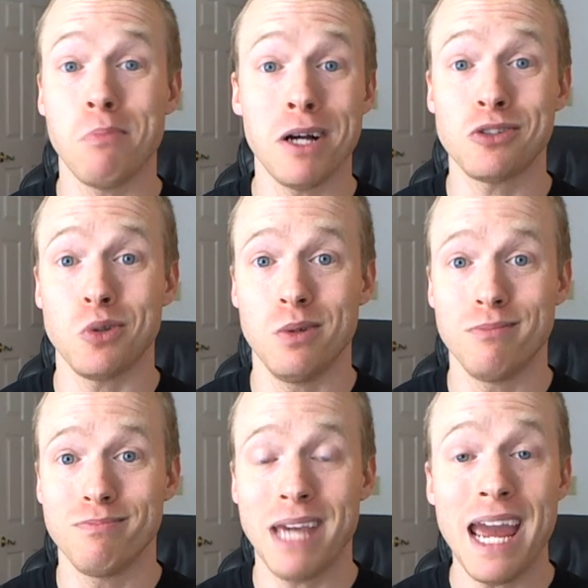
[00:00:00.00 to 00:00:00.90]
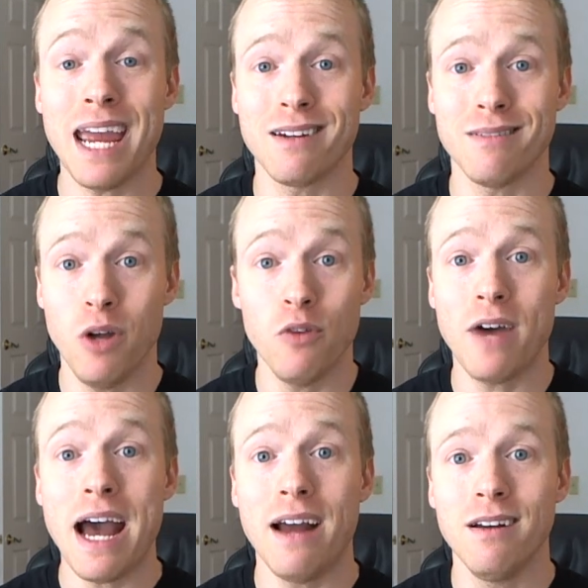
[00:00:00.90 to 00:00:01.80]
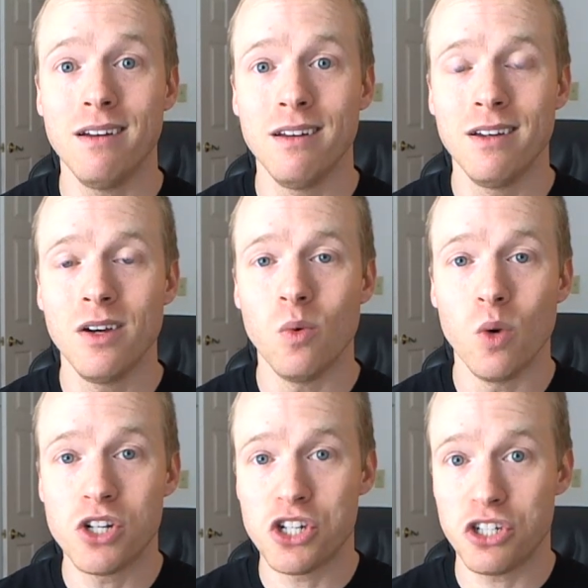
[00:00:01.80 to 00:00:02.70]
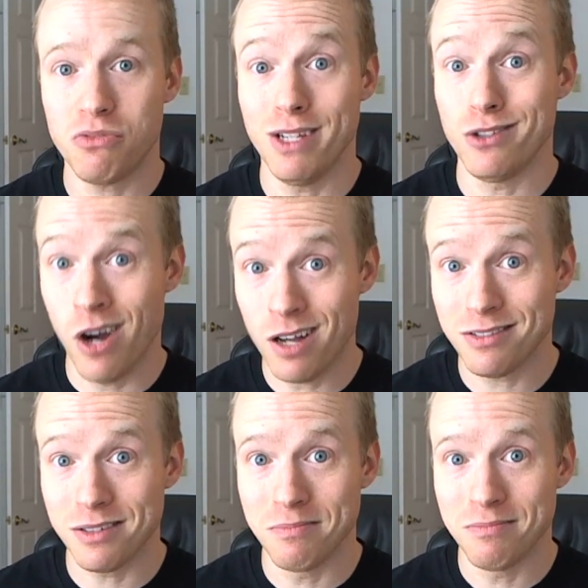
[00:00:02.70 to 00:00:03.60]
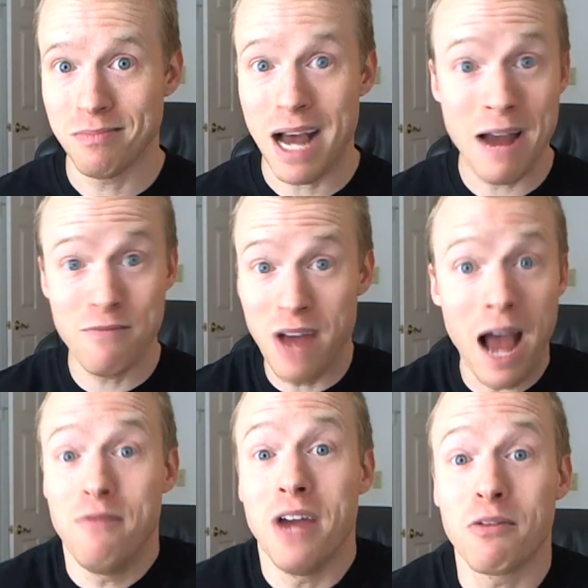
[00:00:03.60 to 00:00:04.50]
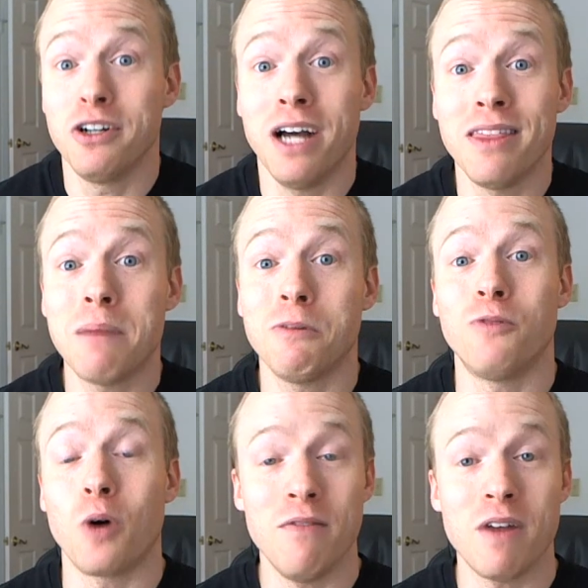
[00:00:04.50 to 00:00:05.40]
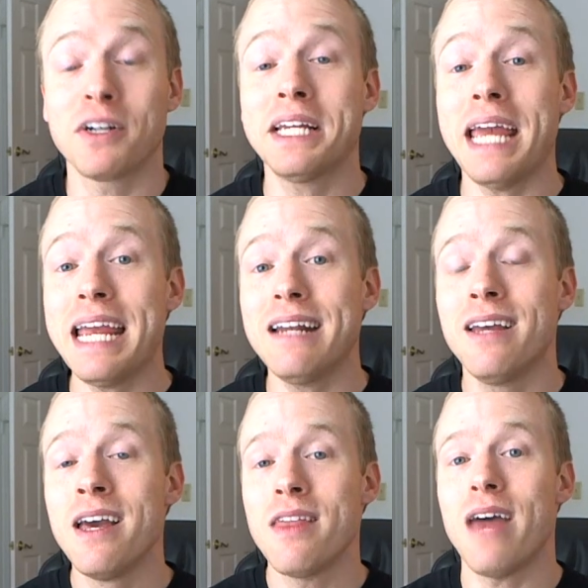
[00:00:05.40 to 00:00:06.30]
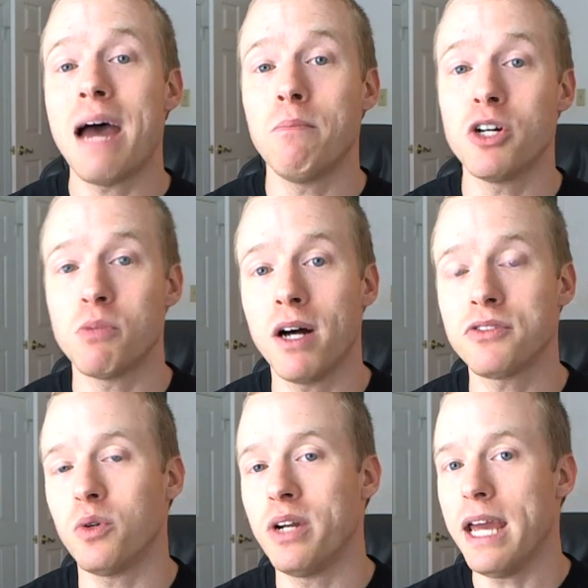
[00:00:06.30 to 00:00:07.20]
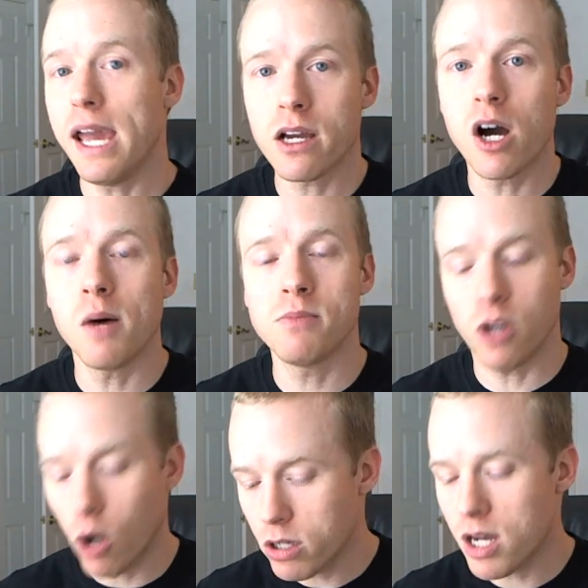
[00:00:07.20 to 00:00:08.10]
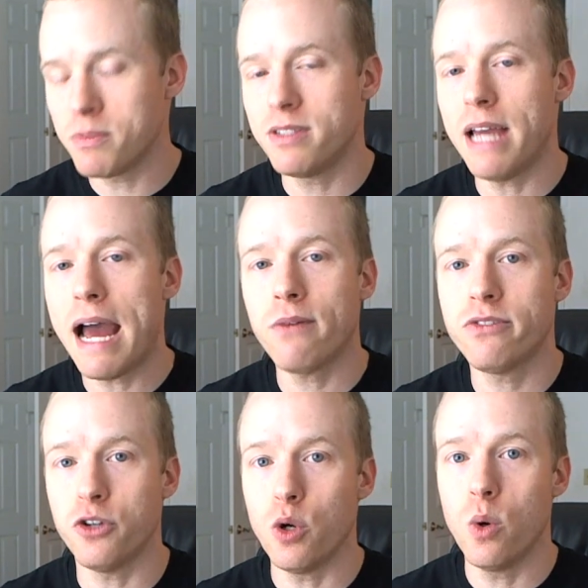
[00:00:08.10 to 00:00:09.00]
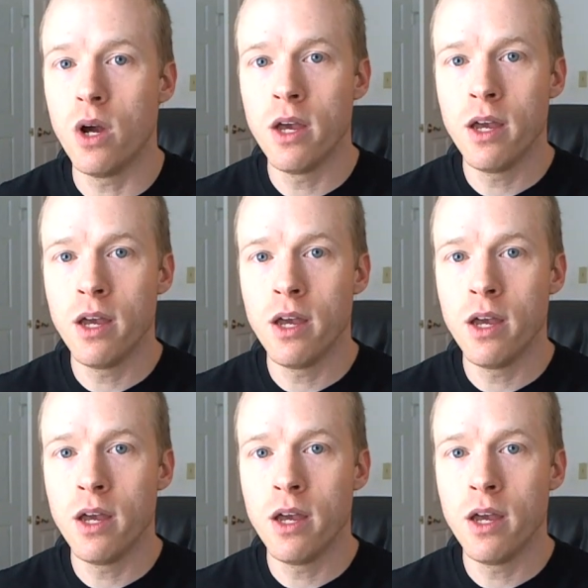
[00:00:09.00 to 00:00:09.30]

muscle gained, no fat, which is awesome. I've never done that before. I've never gained that much muscle, and it all comes down to